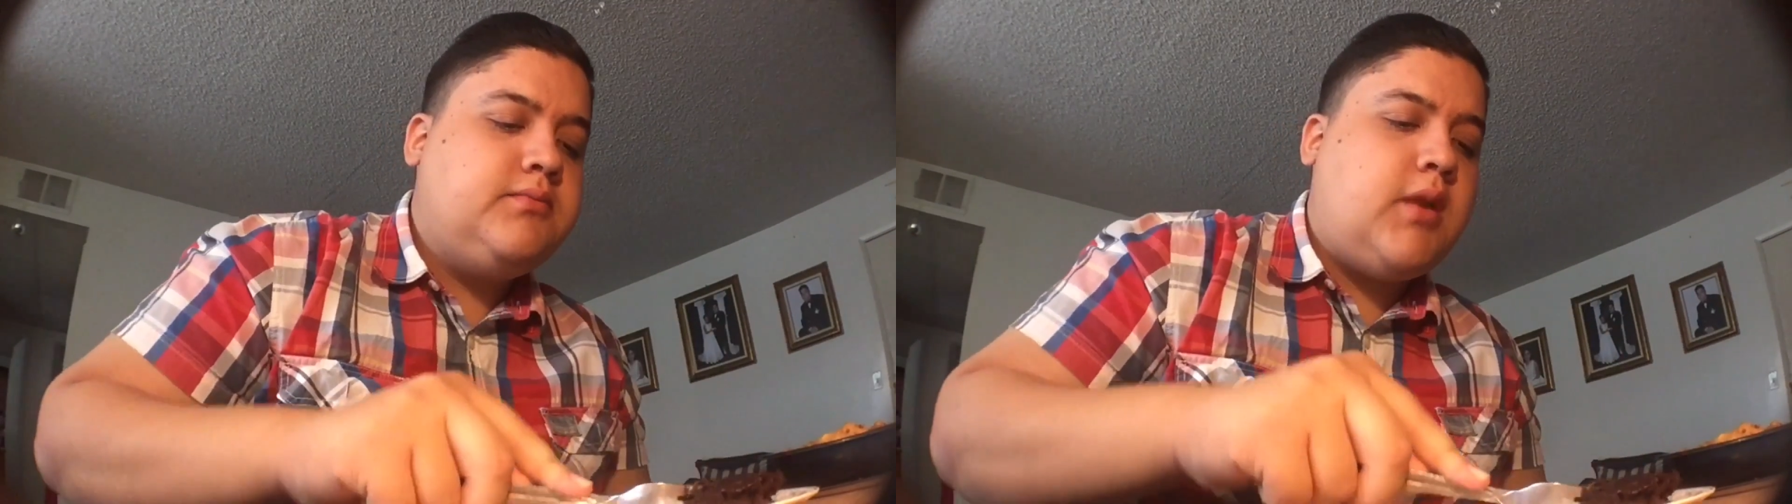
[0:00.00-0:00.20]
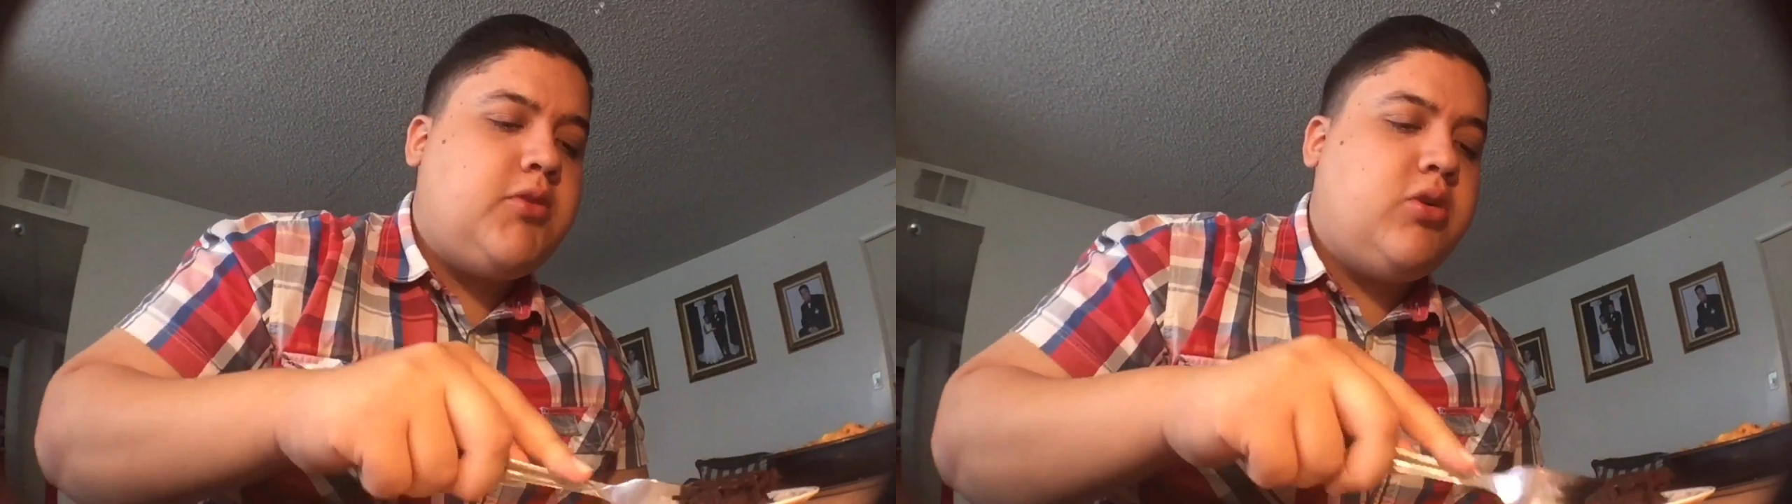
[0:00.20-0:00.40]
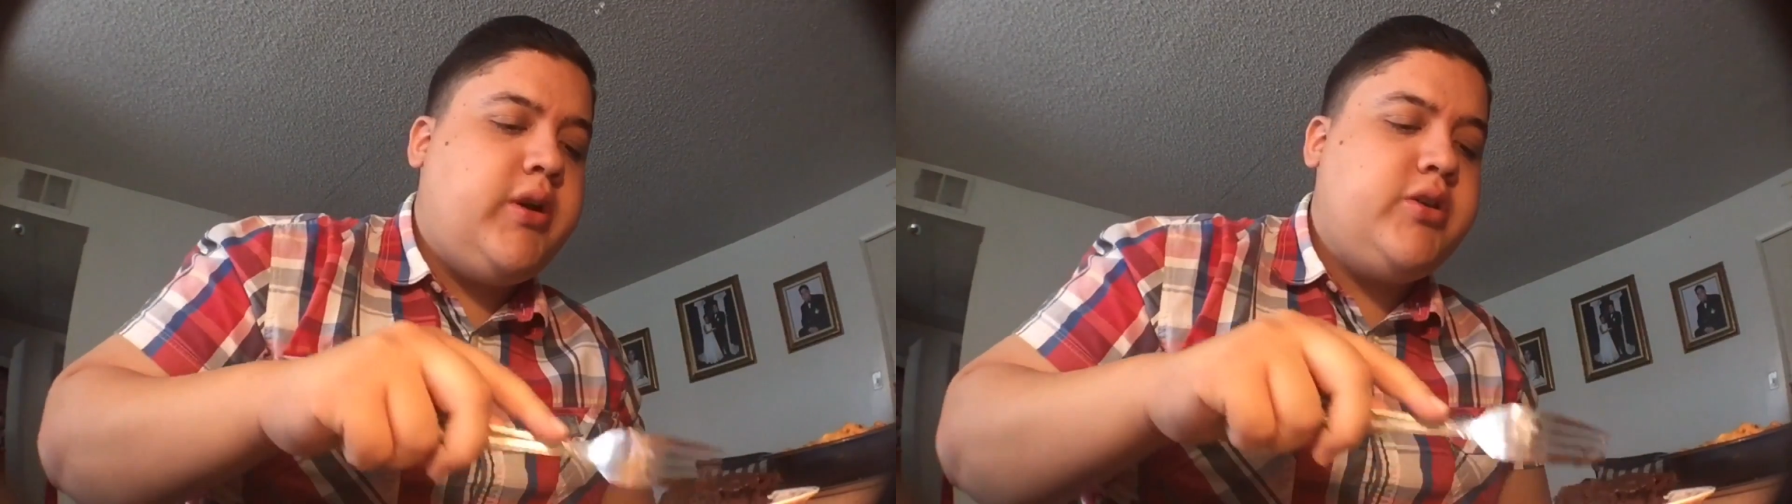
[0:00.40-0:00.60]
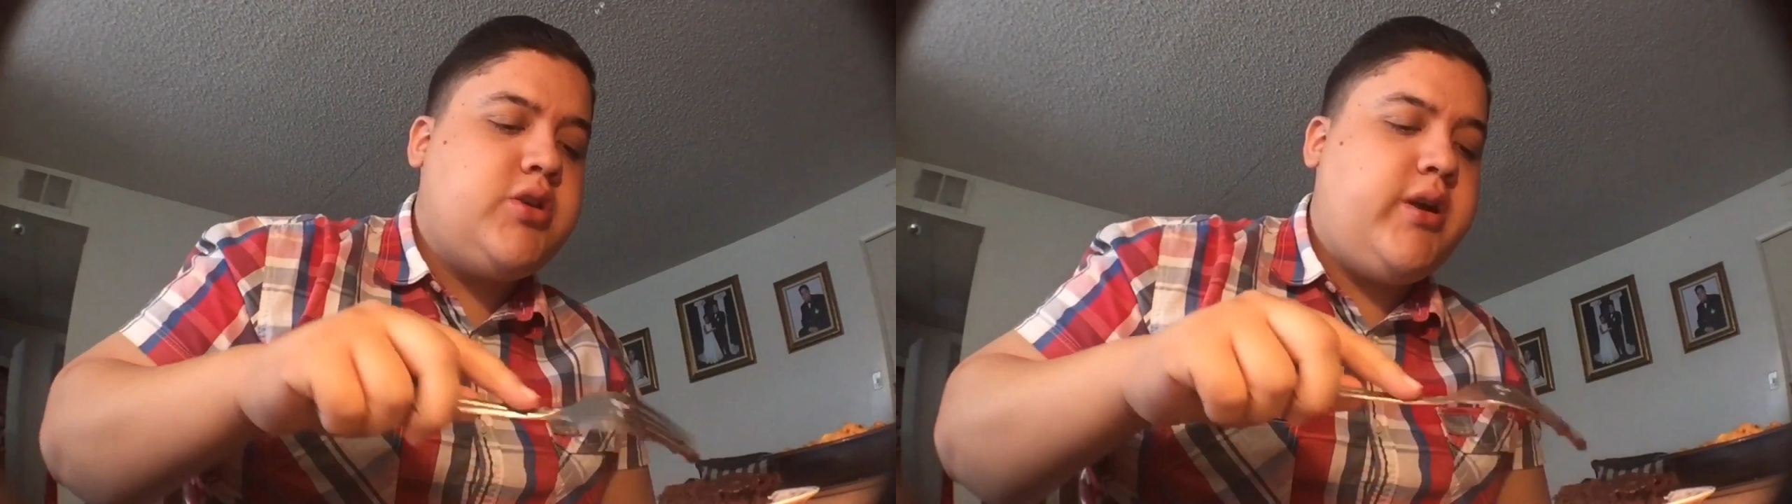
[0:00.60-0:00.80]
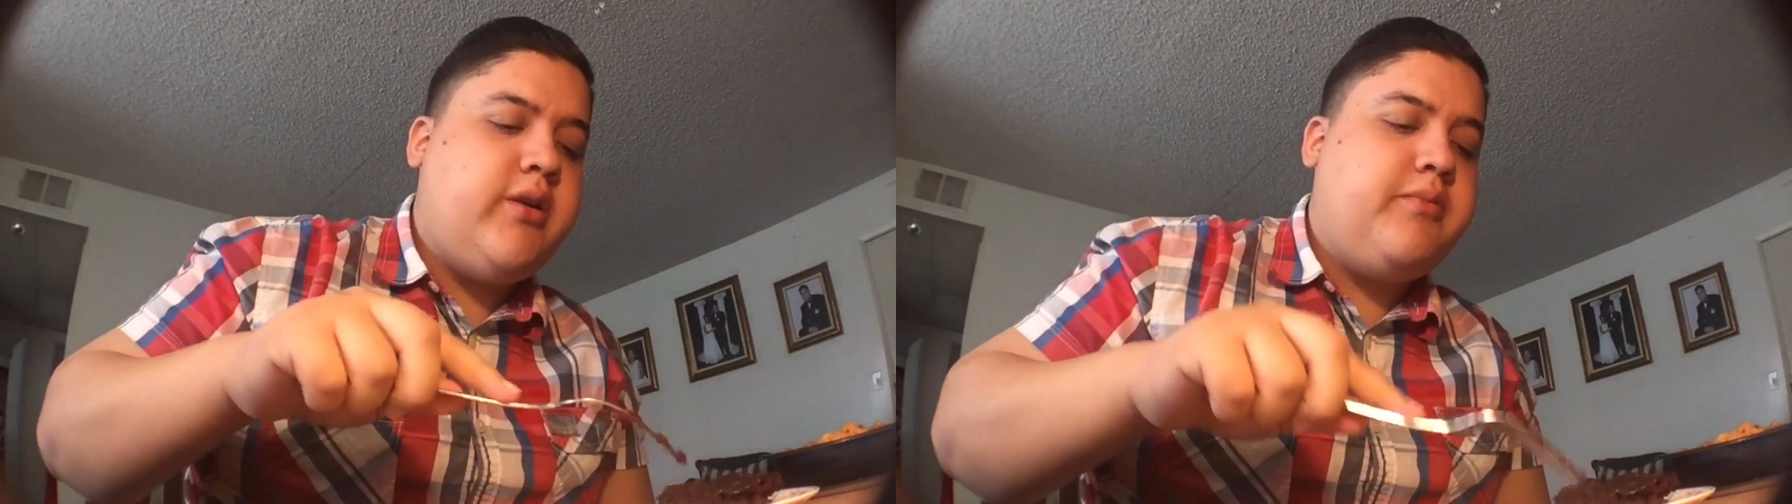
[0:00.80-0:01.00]
gonna go ahead and
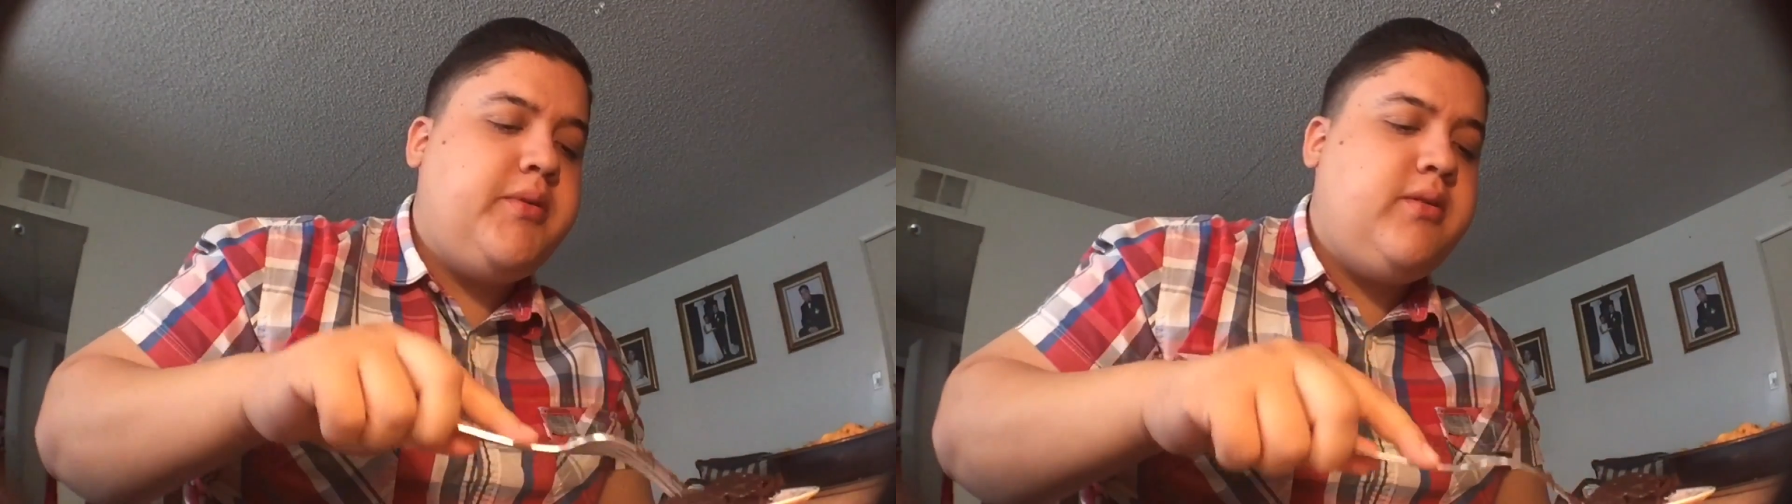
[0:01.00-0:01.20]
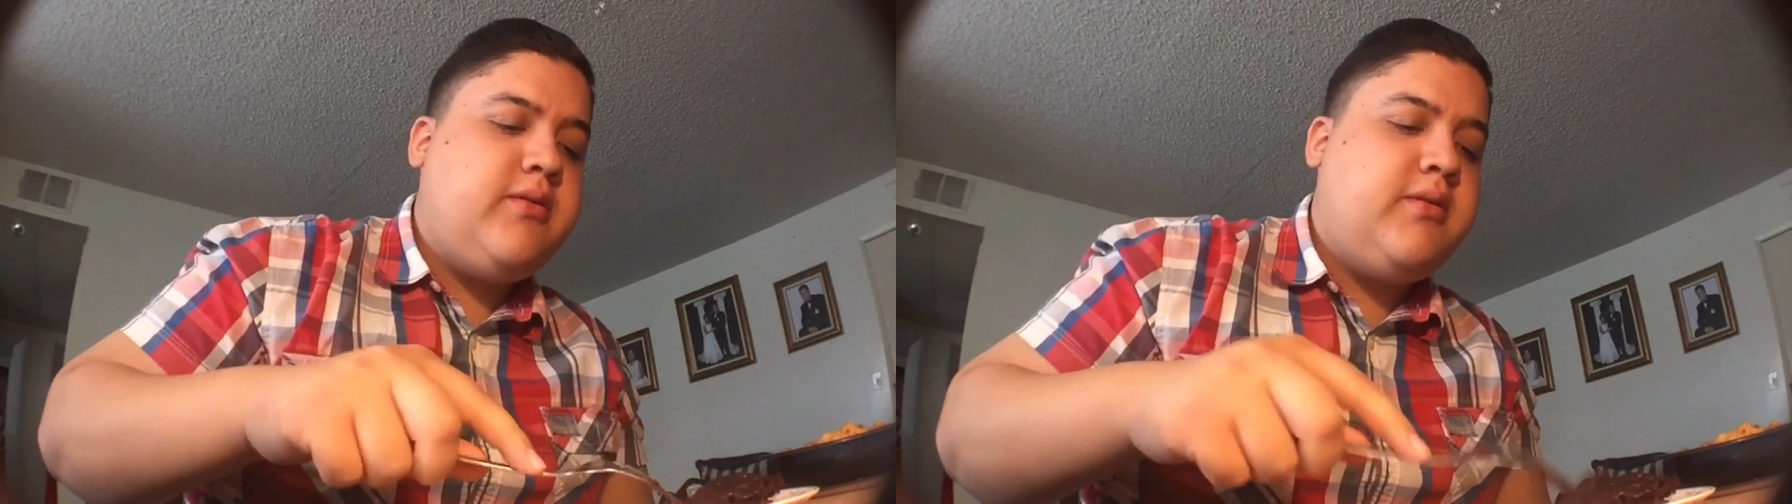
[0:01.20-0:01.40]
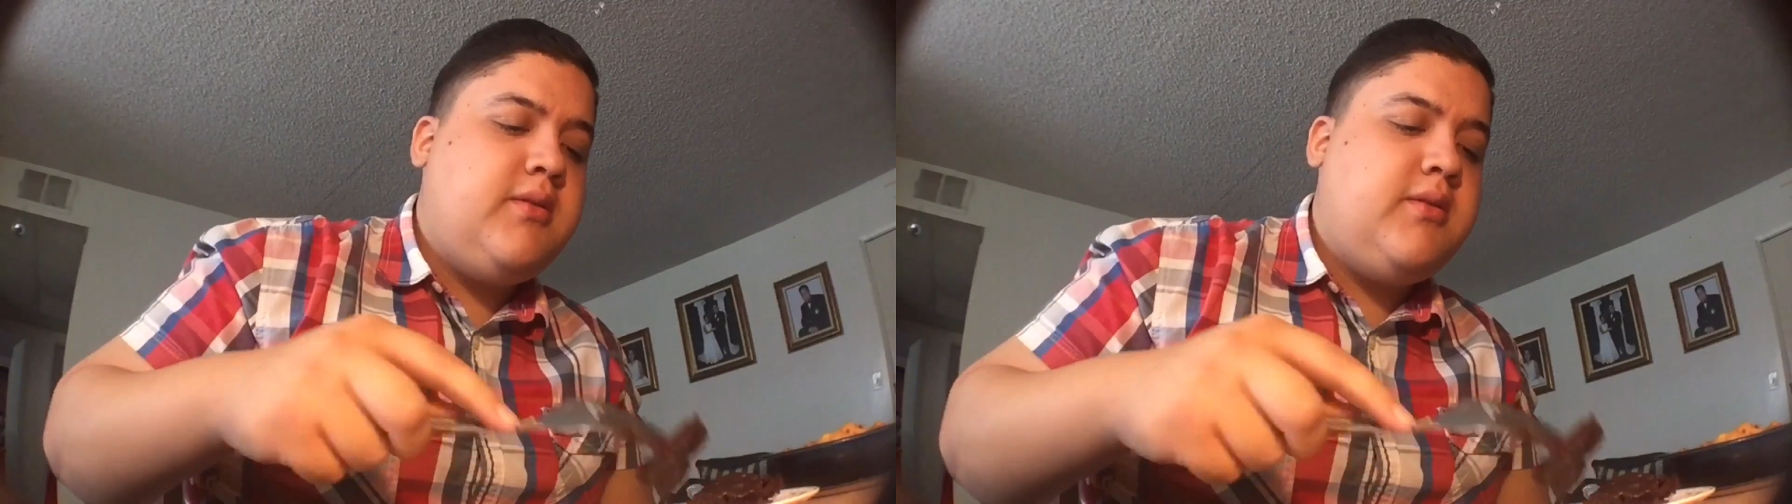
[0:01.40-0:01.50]
try another piece.